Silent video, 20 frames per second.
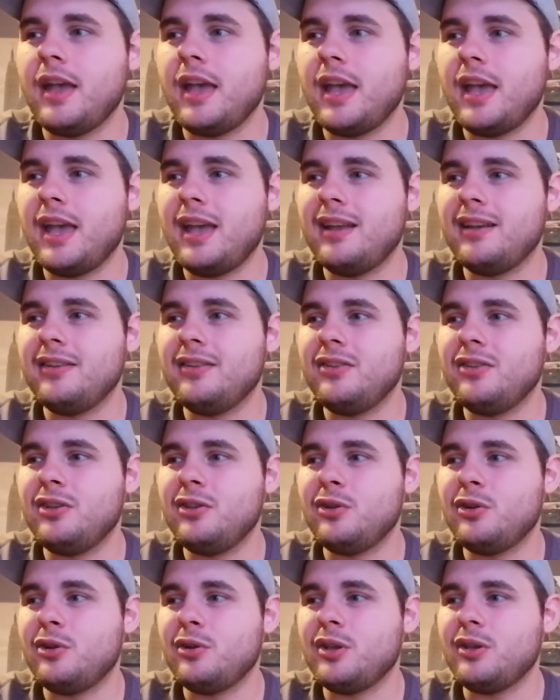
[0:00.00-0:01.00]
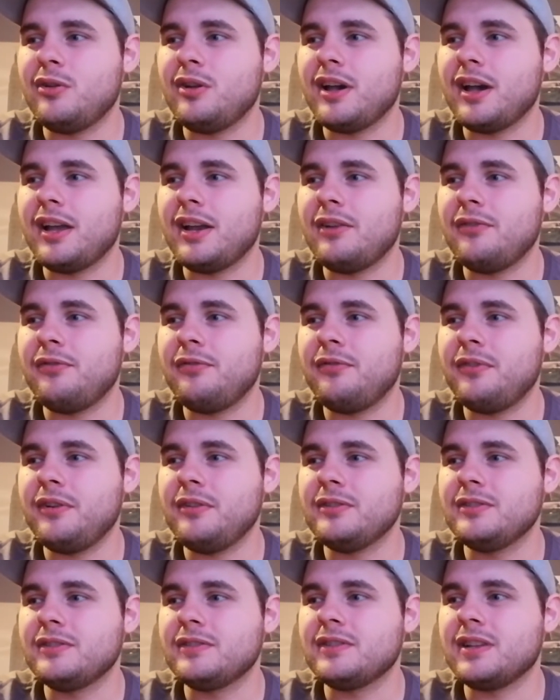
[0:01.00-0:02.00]
And you kind of
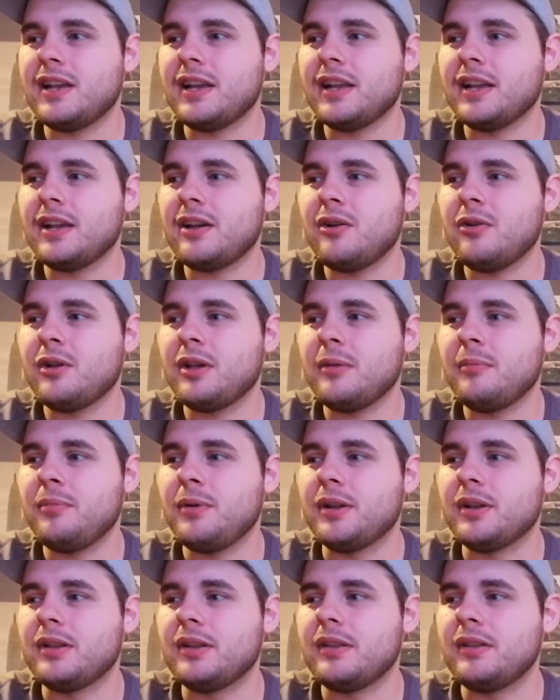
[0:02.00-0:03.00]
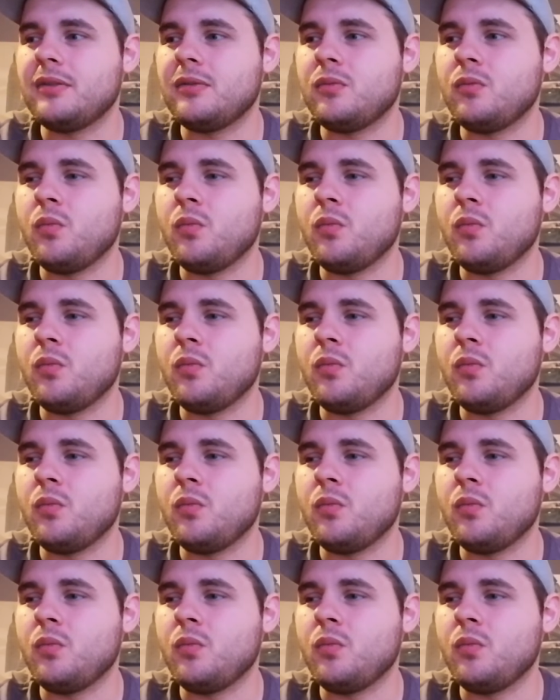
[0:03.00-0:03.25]
feel just like, okay, but